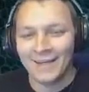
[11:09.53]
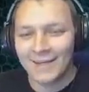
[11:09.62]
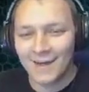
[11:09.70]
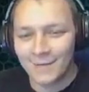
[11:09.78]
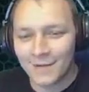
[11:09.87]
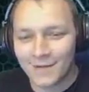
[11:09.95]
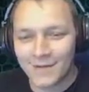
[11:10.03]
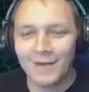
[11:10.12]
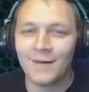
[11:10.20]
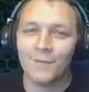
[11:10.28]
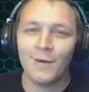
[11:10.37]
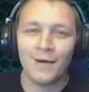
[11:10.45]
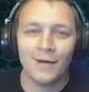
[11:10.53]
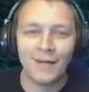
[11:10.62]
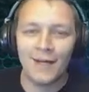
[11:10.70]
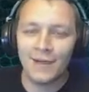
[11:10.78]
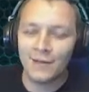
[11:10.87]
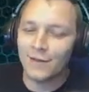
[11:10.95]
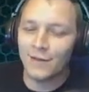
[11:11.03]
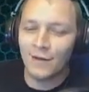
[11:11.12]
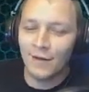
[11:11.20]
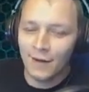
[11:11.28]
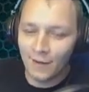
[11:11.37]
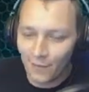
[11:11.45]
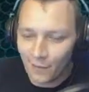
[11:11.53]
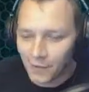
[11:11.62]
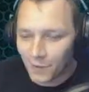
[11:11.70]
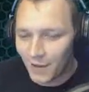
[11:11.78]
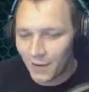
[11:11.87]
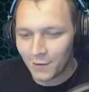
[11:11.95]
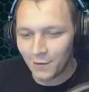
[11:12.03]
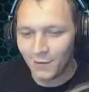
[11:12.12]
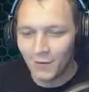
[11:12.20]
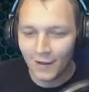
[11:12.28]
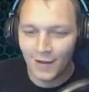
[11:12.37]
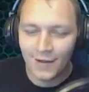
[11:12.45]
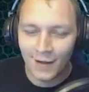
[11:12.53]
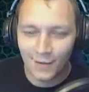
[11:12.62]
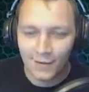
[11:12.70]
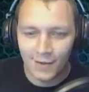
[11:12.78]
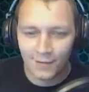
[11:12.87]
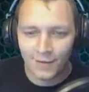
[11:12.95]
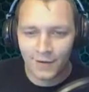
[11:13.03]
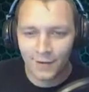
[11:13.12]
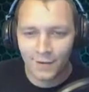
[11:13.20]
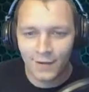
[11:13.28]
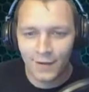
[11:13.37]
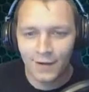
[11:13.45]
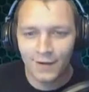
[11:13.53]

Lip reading: Snabbis' killing montages are quite cool. I watch every single one.